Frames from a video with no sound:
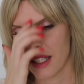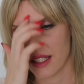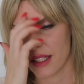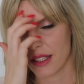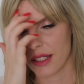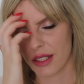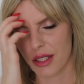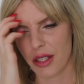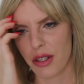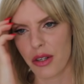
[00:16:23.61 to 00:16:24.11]

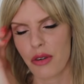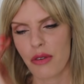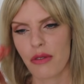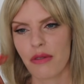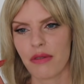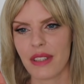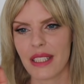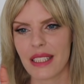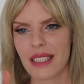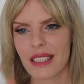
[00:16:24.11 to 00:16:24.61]
So
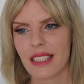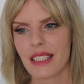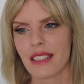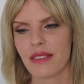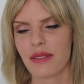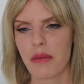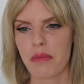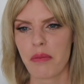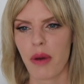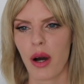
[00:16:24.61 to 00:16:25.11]
this
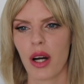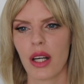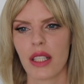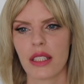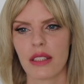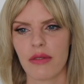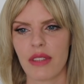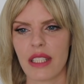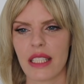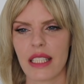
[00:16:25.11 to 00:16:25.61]
is the
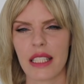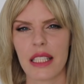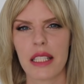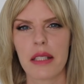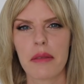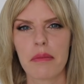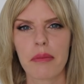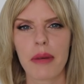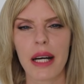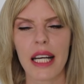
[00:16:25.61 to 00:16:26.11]
part where
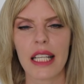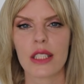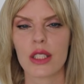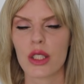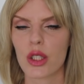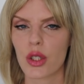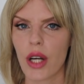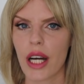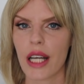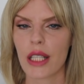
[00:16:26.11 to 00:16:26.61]
he might
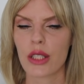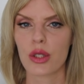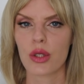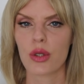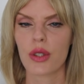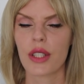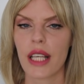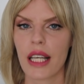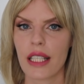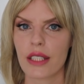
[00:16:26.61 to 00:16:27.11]
try
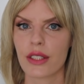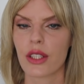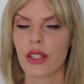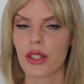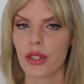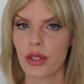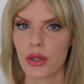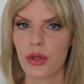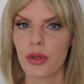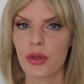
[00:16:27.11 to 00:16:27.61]
to get
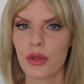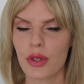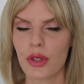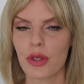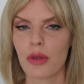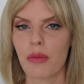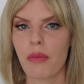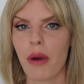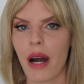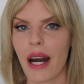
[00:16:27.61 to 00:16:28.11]
you
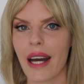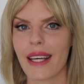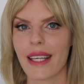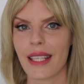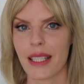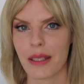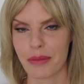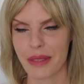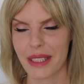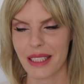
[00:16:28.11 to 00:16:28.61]
to buy
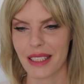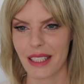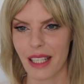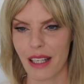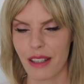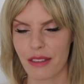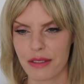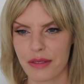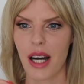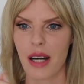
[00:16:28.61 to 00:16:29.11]
him
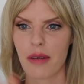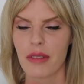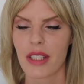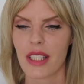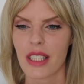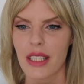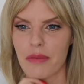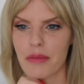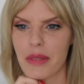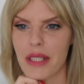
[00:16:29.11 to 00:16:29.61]
stuff. I'm
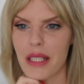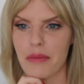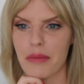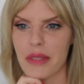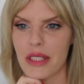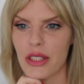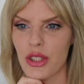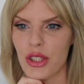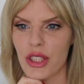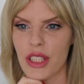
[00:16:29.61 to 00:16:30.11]
gonna be a
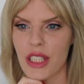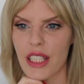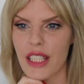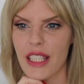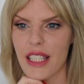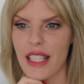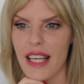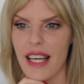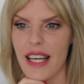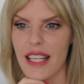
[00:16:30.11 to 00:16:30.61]
bit
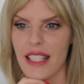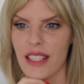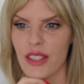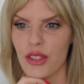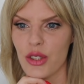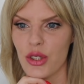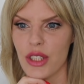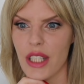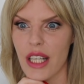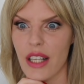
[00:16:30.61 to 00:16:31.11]
cheeky and I'll
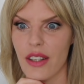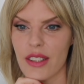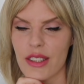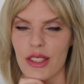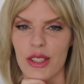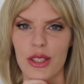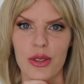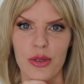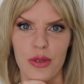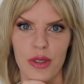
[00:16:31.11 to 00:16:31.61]
share a
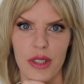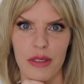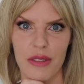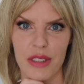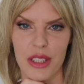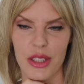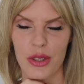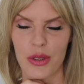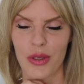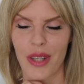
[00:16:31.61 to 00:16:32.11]
story
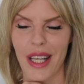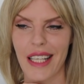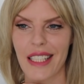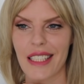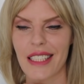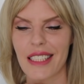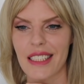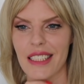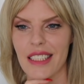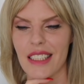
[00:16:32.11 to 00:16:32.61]
with you
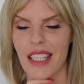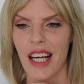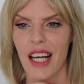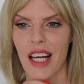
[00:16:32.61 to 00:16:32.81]
ladies.